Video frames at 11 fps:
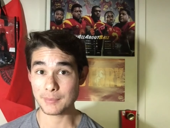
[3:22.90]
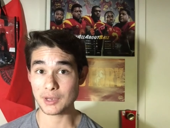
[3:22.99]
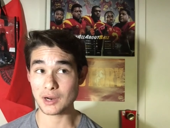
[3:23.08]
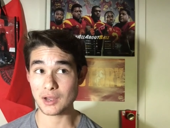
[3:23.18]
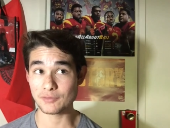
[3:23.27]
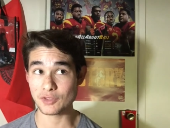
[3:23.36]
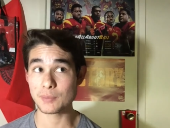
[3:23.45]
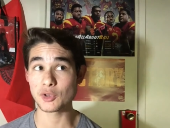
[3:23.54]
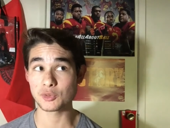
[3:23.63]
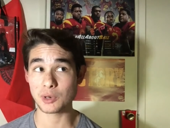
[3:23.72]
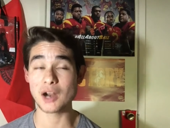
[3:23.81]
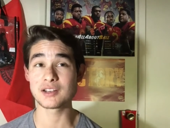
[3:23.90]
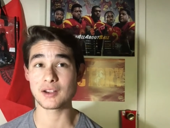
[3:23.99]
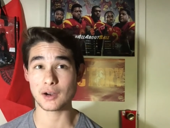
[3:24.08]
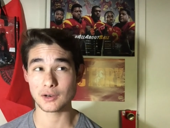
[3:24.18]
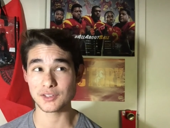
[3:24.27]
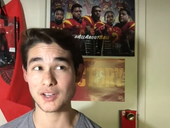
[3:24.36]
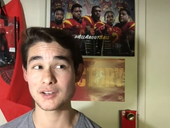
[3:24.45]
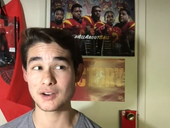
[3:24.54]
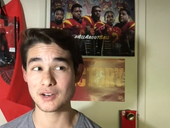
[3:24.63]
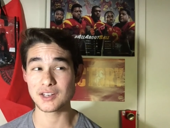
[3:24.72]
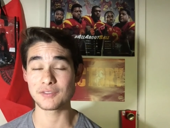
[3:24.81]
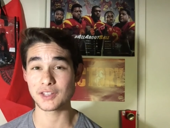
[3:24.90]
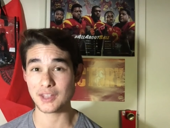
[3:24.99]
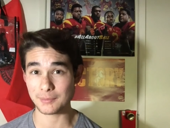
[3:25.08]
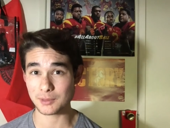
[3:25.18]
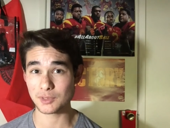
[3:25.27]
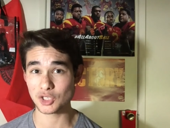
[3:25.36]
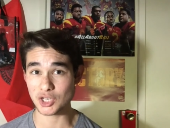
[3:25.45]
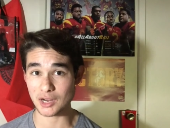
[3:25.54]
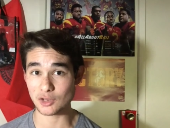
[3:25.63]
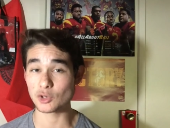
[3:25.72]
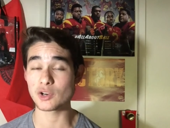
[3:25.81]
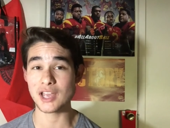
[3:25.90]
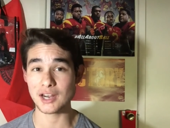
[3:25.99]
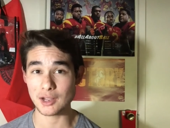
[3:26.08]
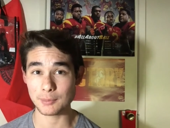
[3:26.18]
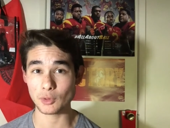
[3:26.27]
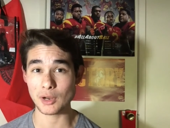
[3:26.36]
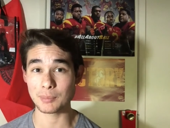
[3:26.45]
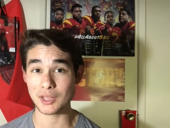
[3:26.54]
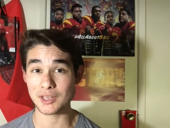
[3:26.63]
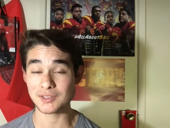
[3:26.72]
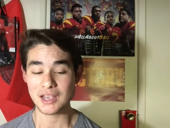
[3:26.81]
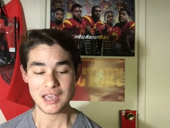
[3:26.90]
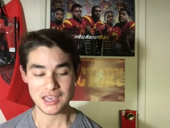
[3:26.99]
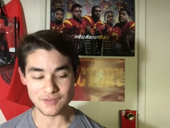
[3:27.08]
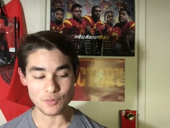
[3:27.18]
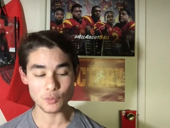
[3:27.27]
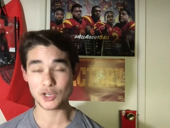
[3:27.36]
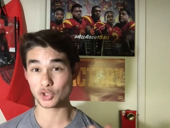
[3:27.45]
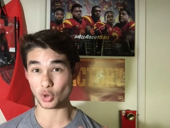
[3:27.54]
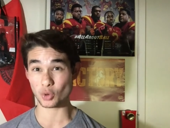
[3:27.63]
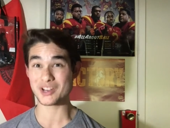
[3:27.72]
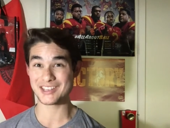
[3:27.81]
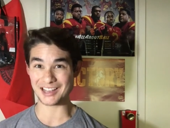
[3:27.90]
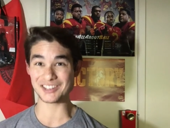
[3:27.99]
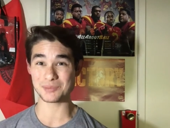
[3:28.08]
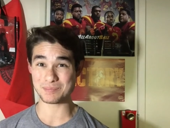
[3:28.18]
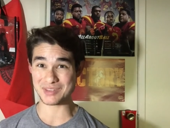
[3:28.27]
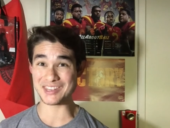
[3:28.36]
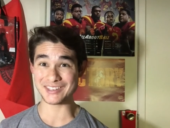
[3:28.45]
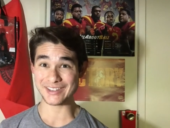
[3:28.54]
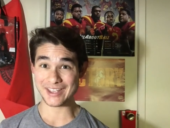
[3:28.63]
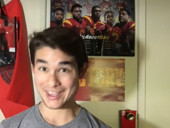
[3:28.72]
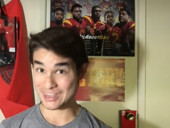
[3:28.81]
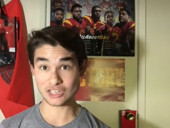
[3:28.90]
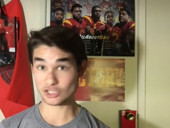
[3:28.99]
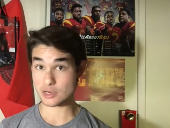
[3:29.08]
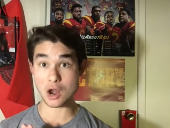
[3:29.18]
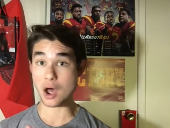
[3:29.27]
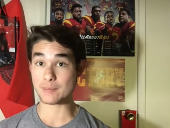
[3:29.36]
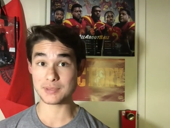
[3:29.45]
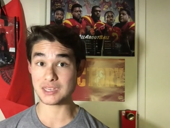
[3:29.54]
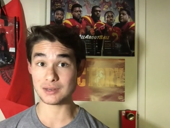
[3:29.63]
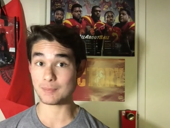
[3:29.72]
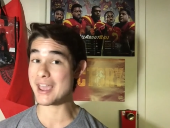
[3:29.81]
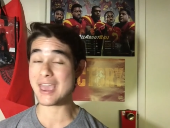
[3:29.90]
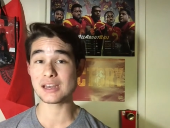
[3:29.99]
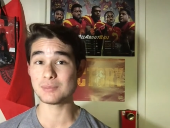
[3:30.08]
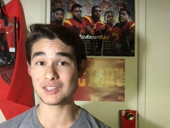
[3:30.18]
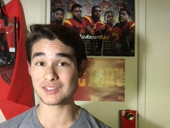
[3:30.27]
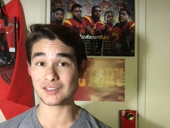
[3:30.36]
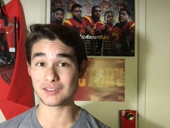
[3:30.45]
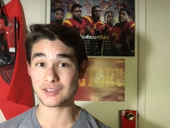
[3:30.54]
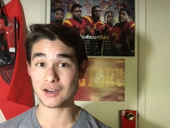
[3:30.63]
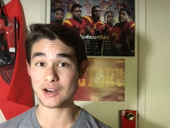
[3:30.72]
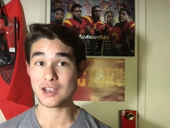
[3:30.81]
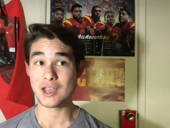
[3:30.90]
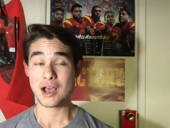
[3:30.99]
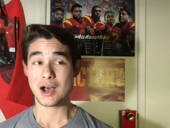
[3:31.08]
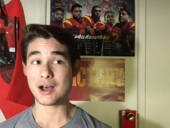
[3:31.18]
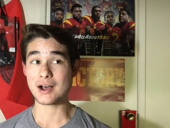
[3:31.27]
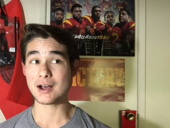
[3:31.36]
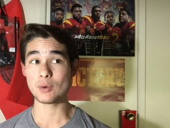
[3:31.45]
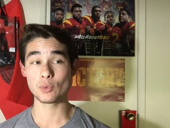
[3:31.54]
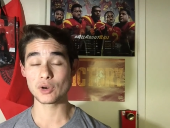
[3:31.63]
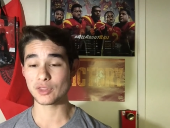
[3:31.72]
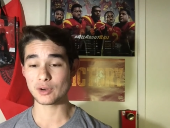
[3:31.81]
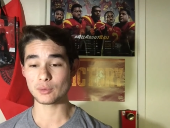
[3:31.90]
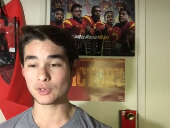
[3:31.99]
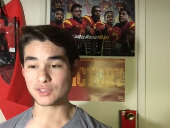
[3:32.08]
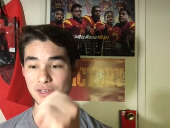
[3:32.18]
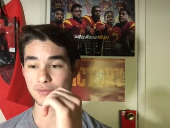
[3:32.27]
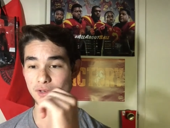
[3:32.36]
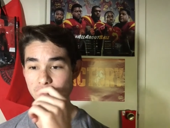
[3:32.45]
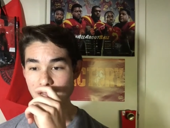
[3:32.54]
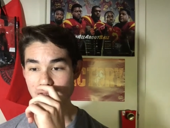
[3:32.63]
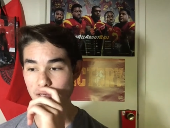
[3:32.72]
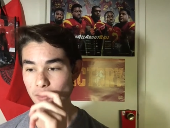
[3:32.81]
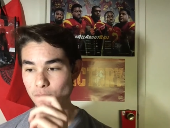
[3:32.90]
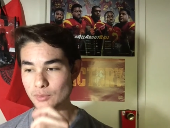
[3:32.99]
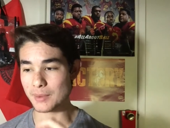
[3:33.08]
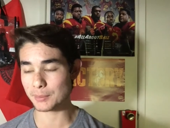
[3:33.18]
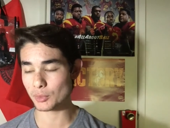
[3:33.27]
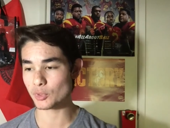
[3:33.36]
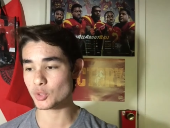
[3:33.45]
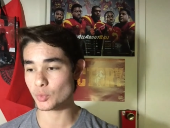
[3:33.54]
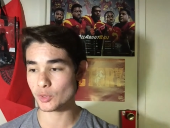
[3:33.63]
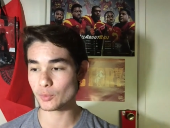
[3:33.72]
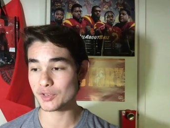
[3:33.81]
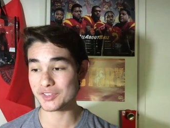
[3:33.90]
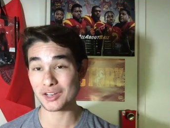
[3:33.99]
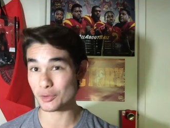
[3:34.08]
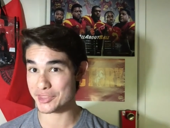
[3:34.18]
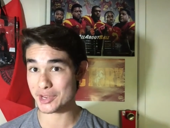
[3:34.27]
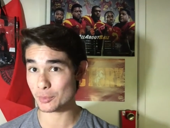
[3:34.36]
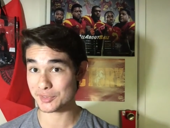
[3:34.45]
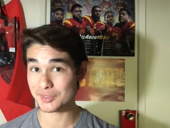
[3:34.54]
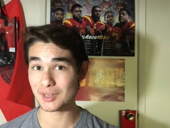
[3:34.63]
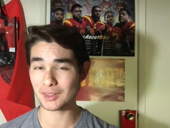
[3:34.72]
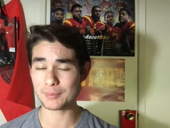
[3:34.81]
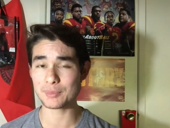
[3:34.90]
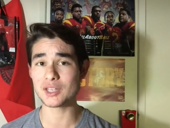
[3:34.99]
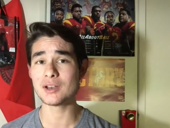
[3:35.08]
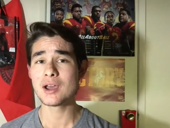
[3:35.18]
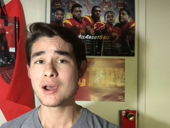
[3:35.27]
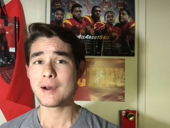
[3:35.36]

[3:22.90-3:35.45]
But uh, for the most part, I our secondary definitely kept him in check. Adoree had a couple great plays. Even when Adoree gets beat, he is not beat by any means necessary. Uh, one of their receivers, I don't remember which one it was. I don't think it was the Olympian.